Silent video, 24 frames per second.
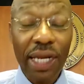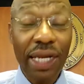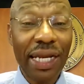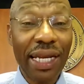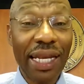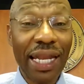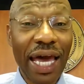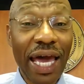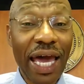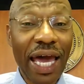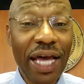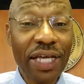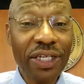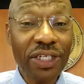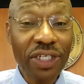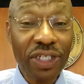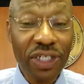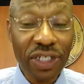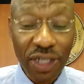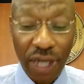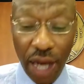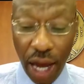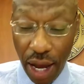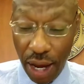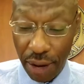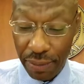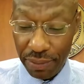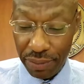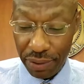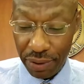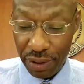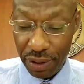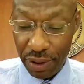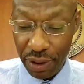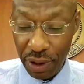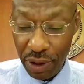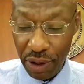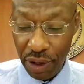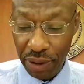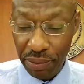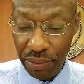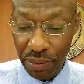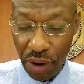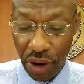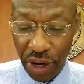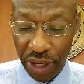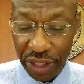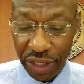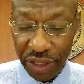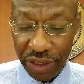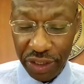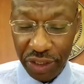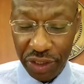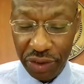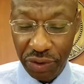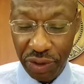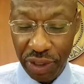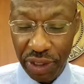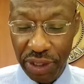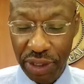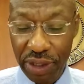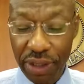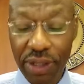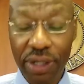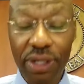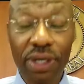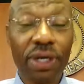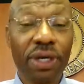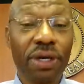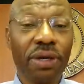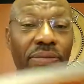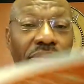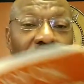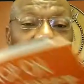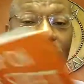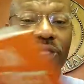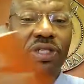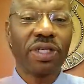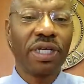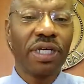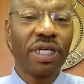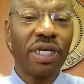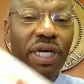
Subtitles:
Last stop on Market Street, Mr.